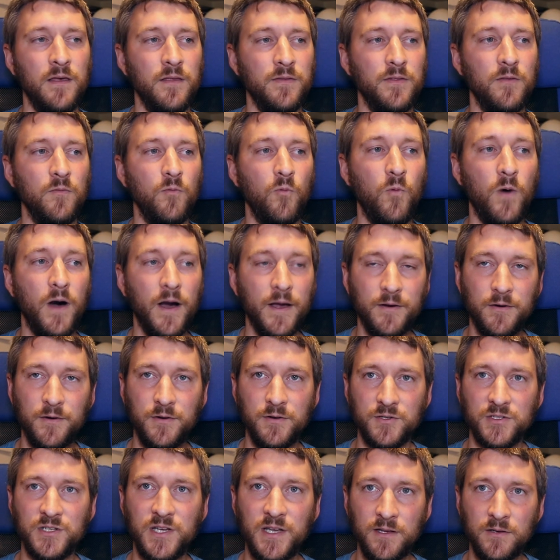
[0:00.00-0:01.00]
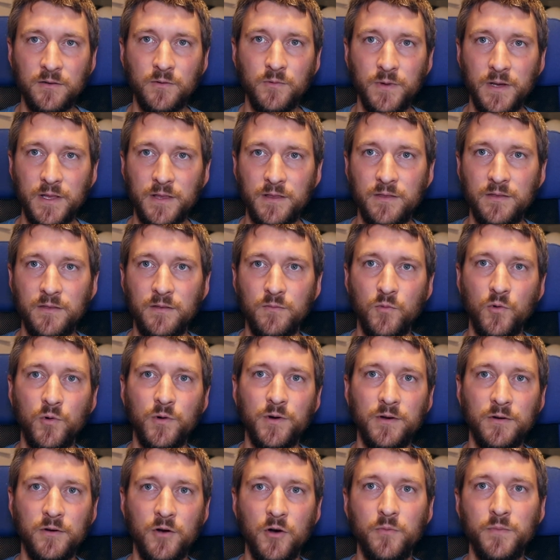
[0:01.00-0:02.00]
the wider your channel width, the
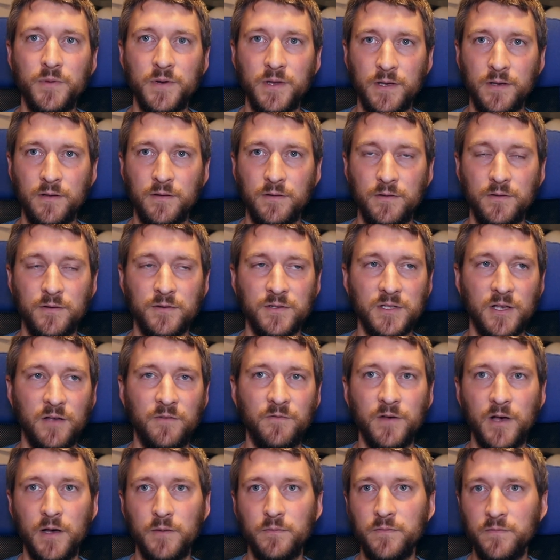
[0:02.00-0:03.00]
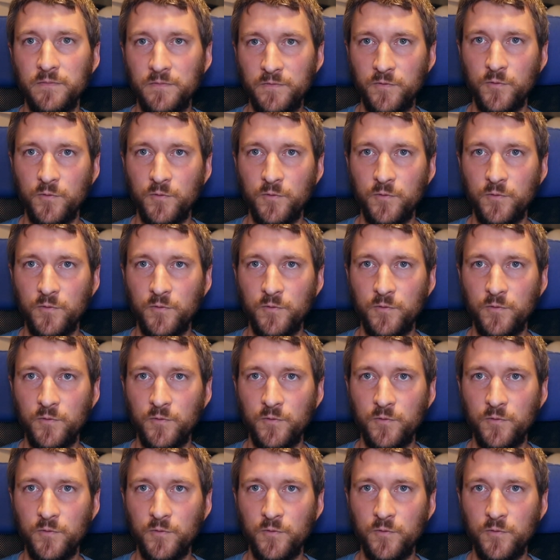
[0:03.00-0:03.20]
more you're opening yourself up